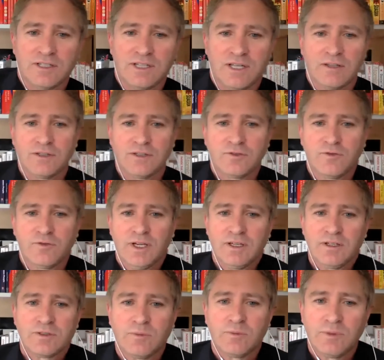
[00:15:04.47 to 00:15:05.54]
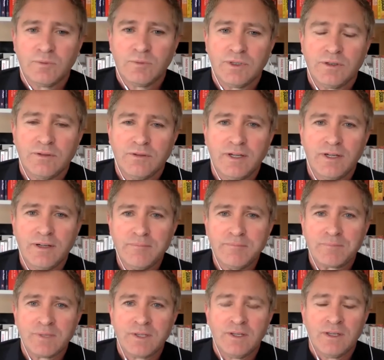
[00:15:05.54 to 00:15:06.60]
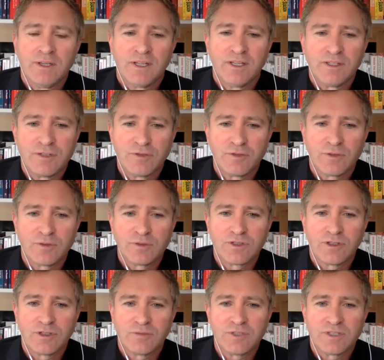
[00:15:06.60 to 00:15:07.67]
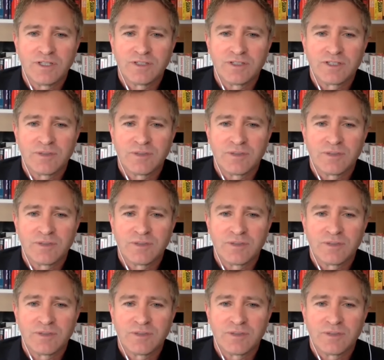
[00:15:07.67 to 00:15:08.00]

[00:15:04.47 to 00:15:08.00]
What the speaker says: out of this phase when we're in difficult circumstances.